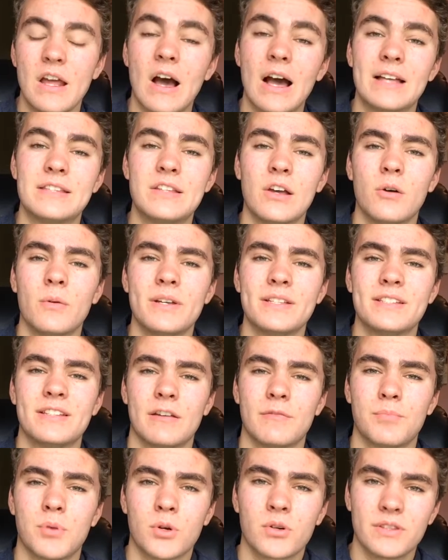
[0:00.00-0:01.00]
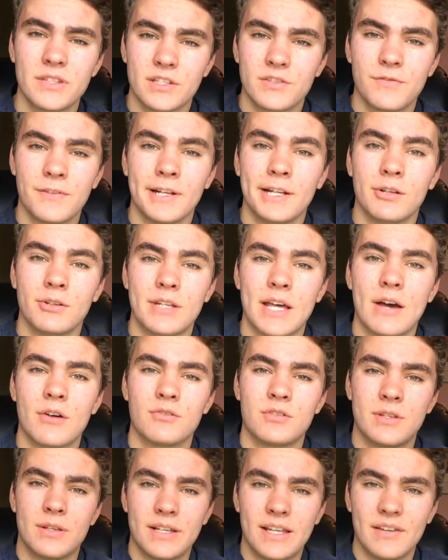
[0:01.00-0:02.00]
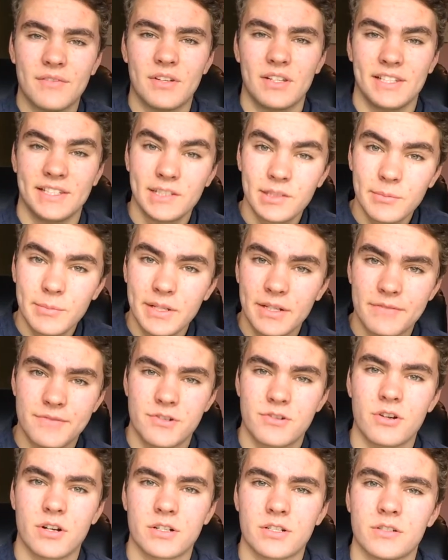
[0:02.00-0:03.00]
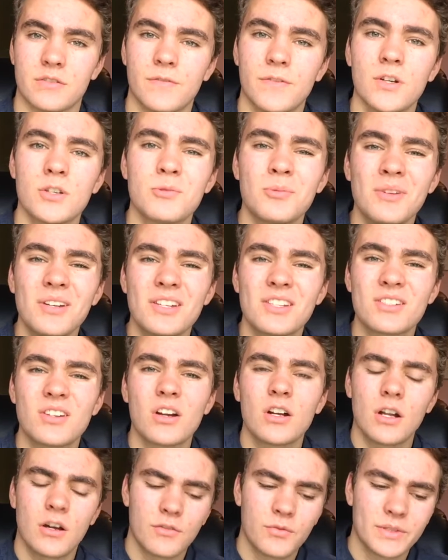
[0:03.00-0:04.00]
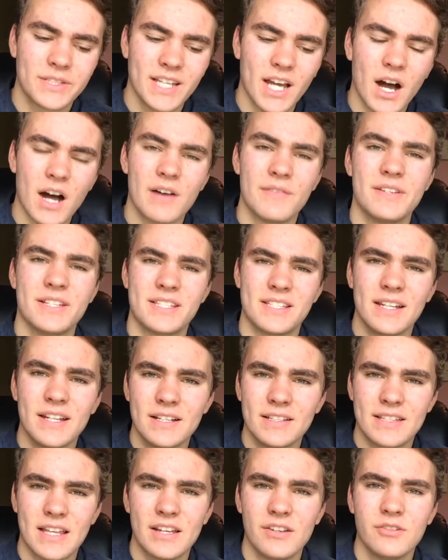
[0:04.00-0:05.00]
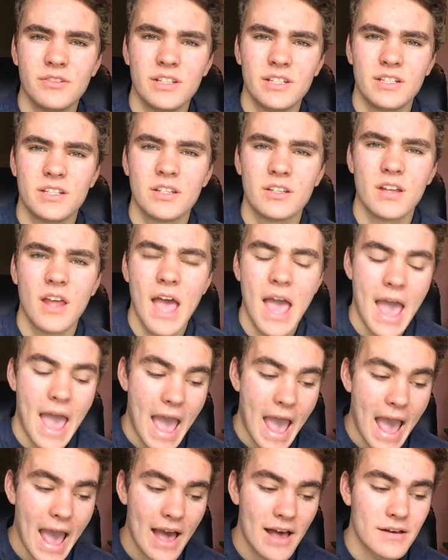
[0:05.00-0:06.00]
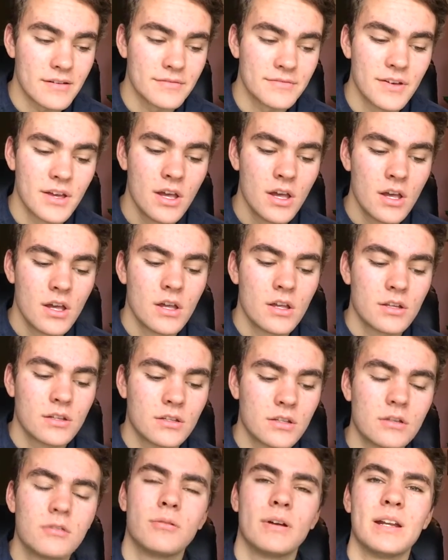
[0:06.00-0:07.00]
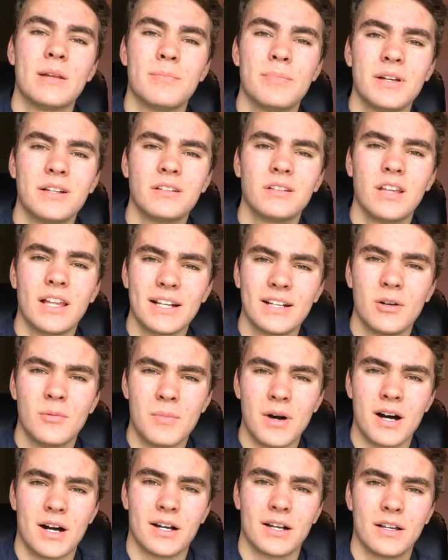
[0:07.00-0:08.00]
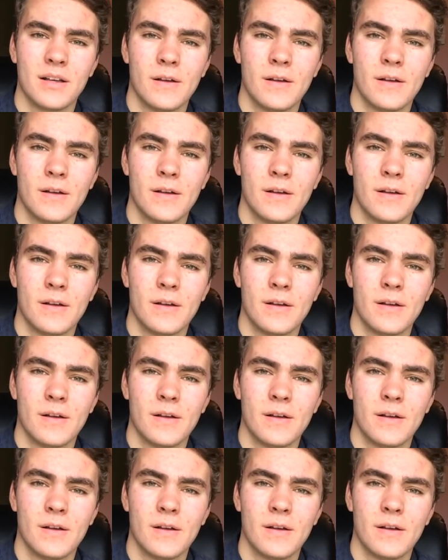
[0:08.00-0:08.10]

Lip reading: as always, I've broken this video down to give it a little bit of structure. First, we're going to start off with the obvious things that you need to have to create a big Lego MOC.